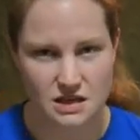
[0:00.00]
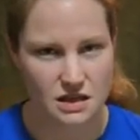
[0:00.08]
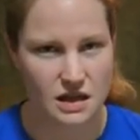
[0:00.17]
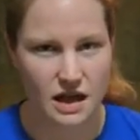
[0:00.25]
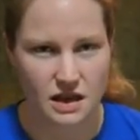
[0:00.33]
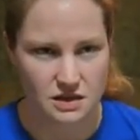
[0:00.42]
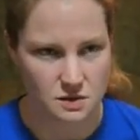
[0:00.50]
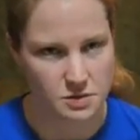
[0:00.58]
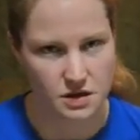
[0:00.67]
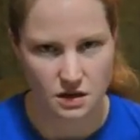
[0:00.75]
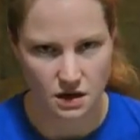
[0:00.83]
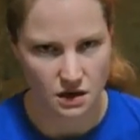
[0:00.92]
and that has
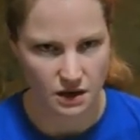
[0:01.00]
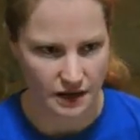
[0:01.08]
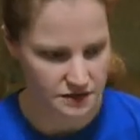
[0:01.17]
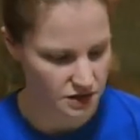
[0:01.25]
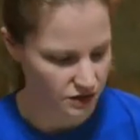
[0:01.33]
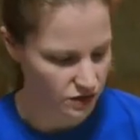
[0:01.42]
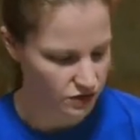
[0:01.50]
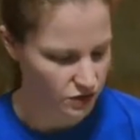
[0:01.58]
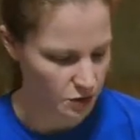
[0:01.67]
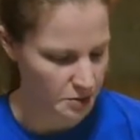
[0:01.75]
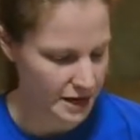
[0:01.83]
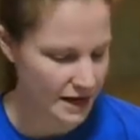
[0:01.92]
been a lifesaver
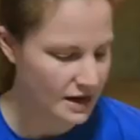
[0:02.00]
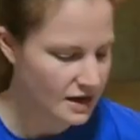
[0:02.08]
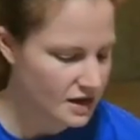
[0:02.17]
for me.